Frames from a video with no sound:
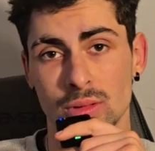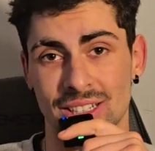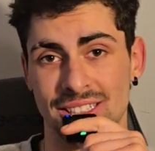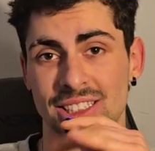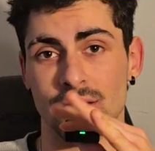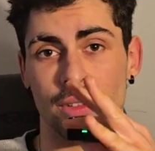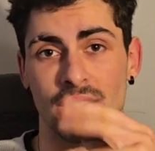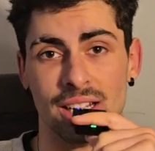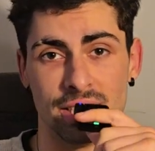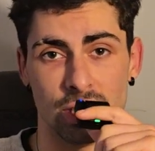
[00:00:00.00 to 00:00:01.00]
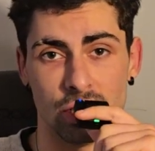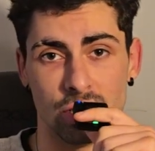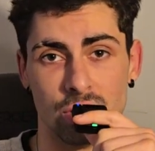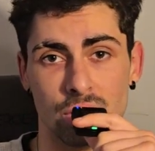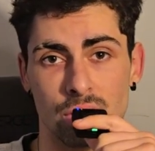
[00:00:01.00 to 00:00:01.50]
like
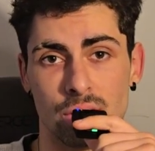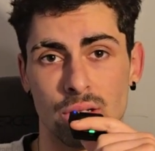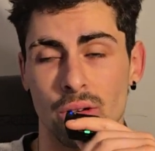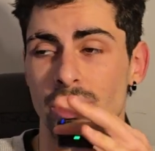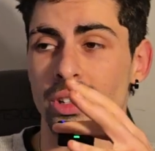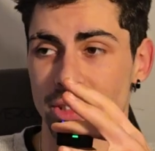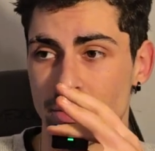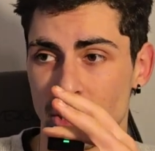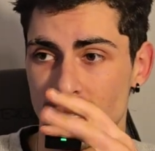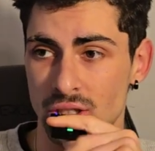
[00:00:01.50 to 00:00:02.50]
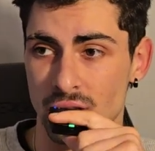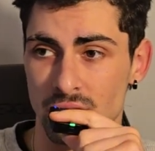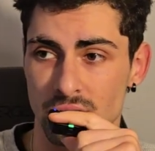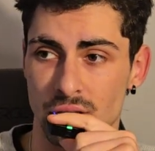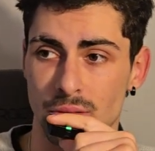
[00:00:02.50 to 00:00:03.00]
civilization, or not
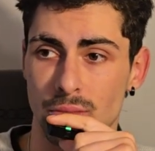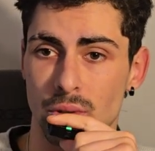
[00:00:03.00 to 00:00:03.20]
civilization,